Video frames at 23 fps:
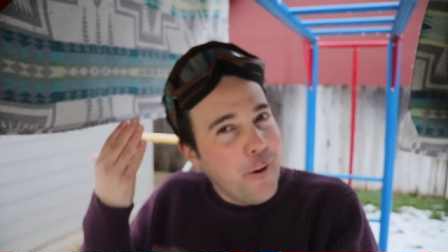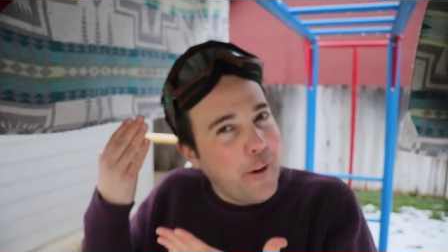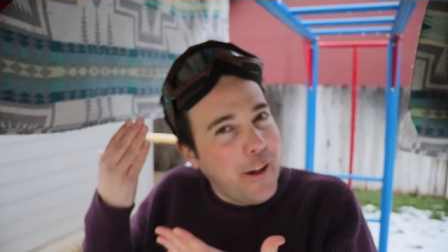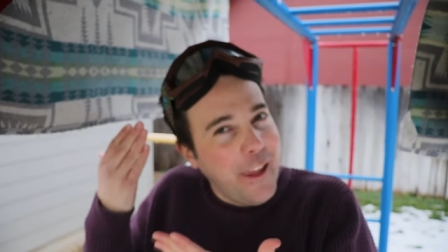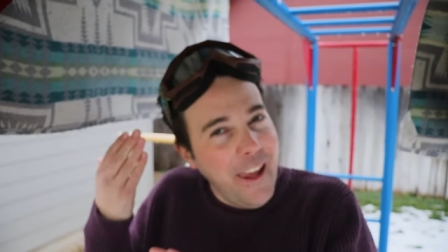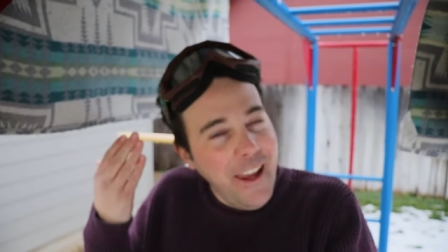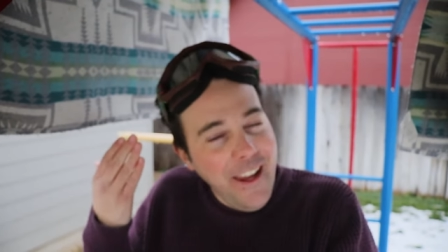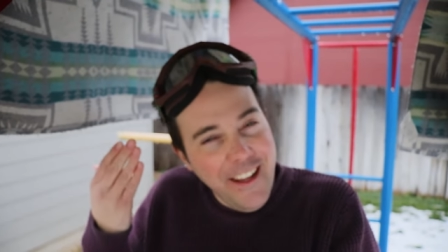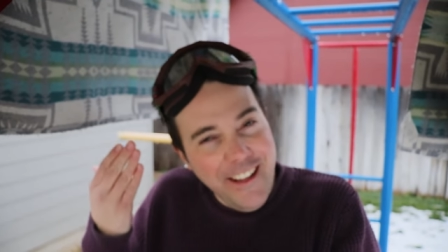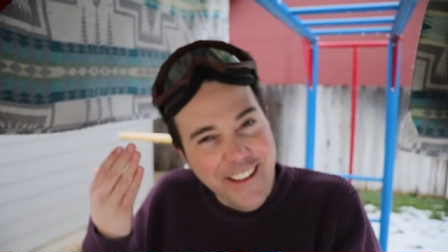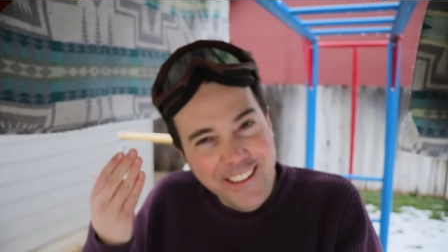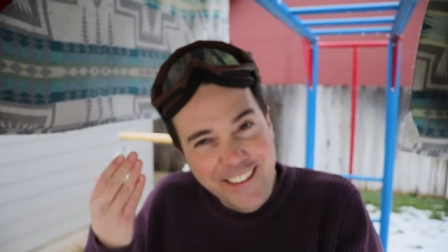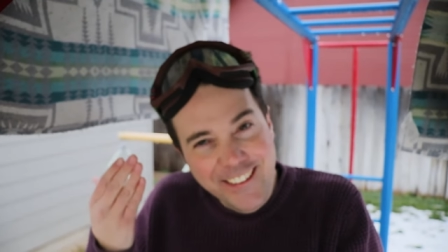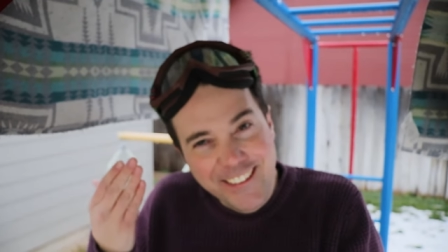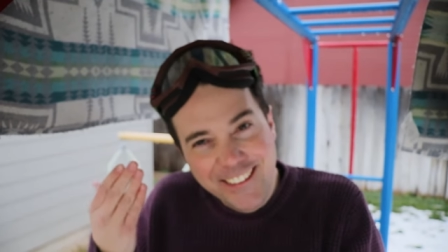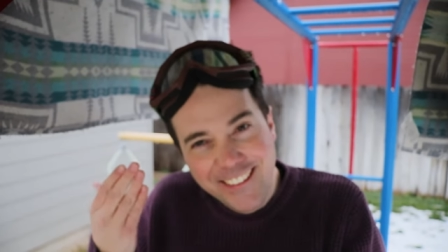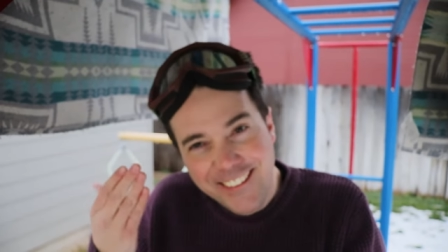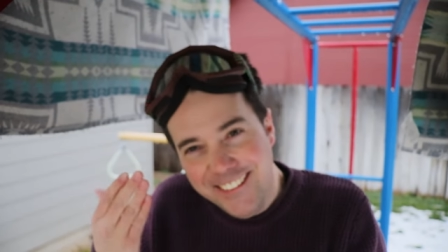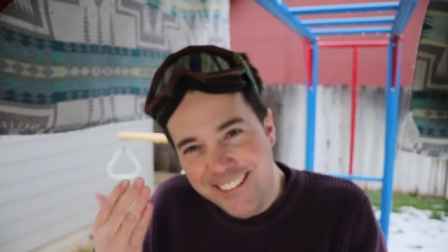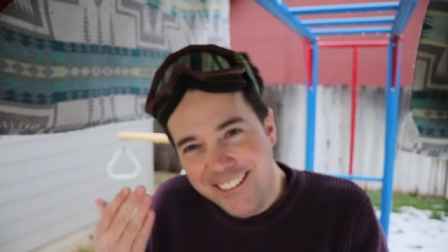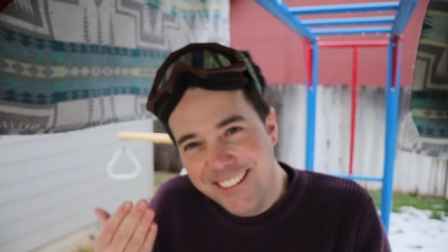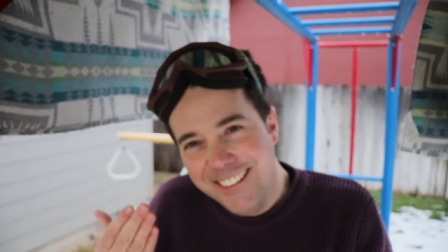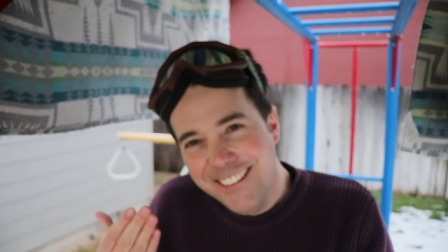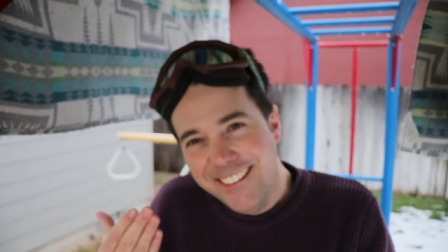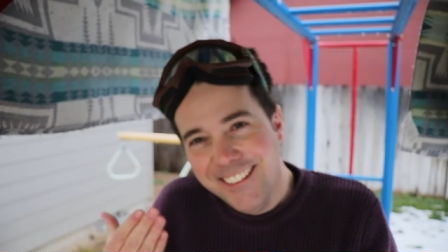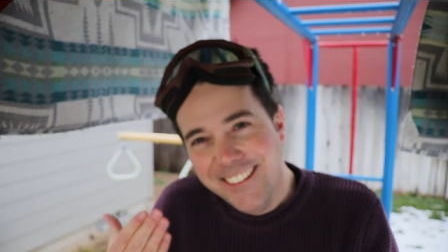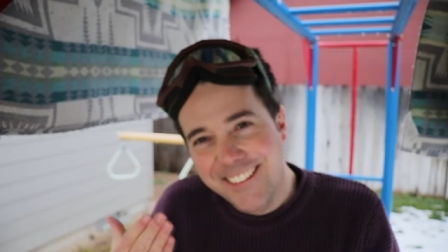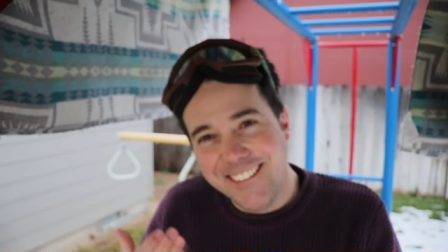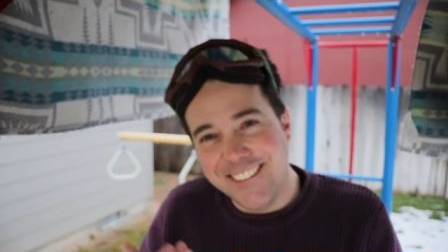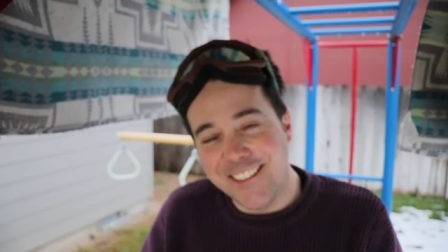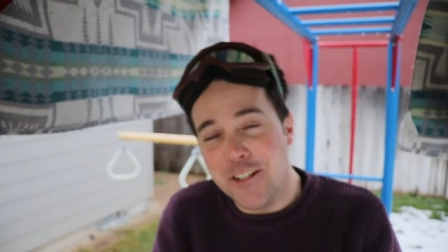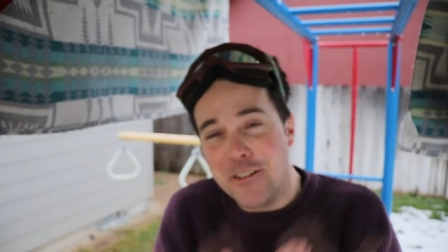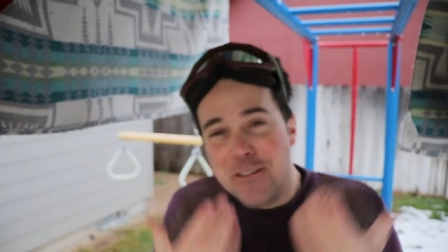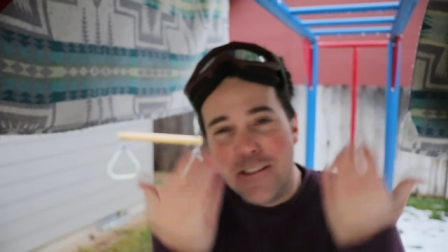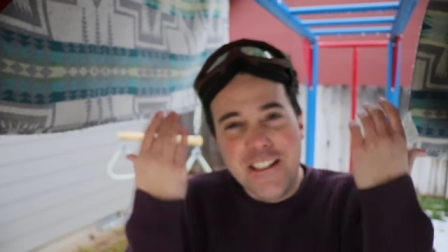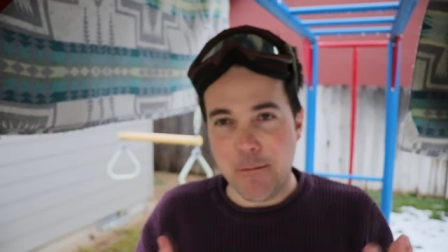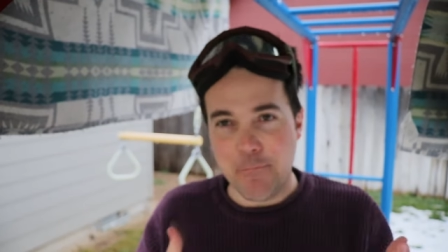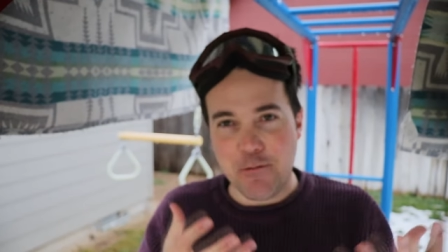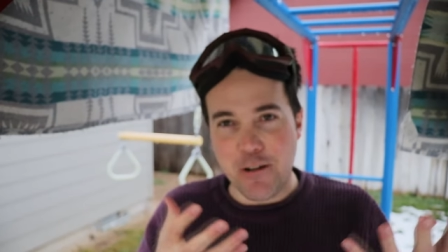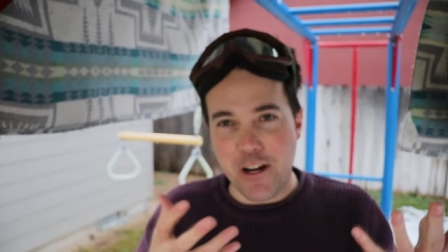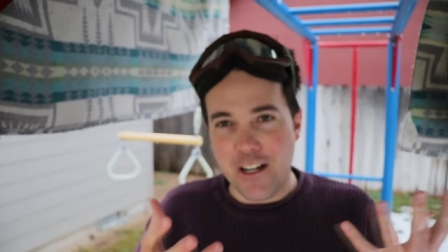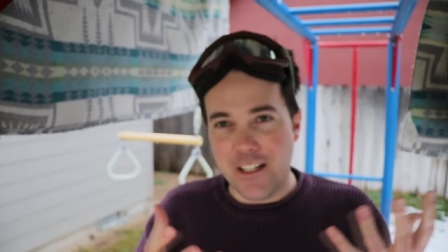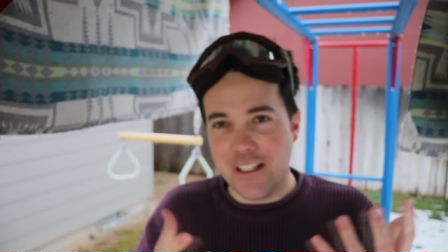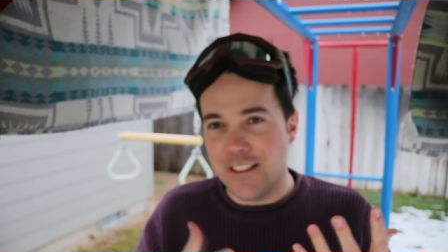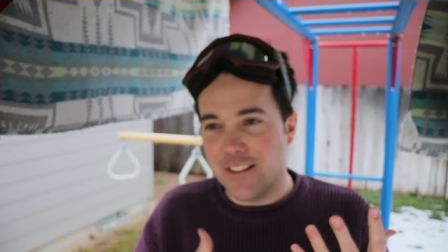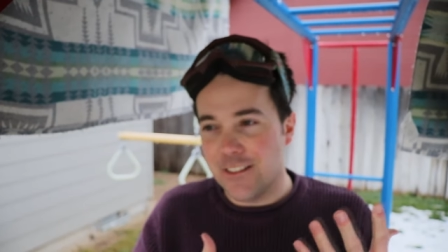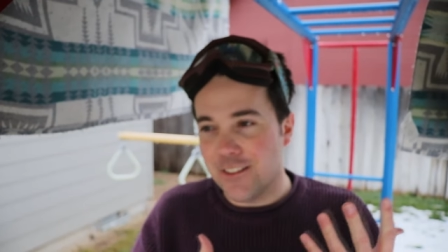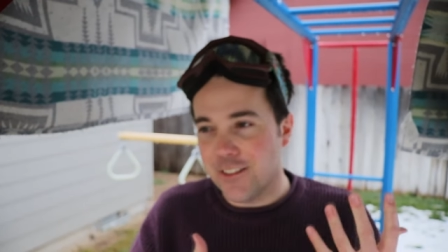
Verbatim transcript: okay? so I'm trying to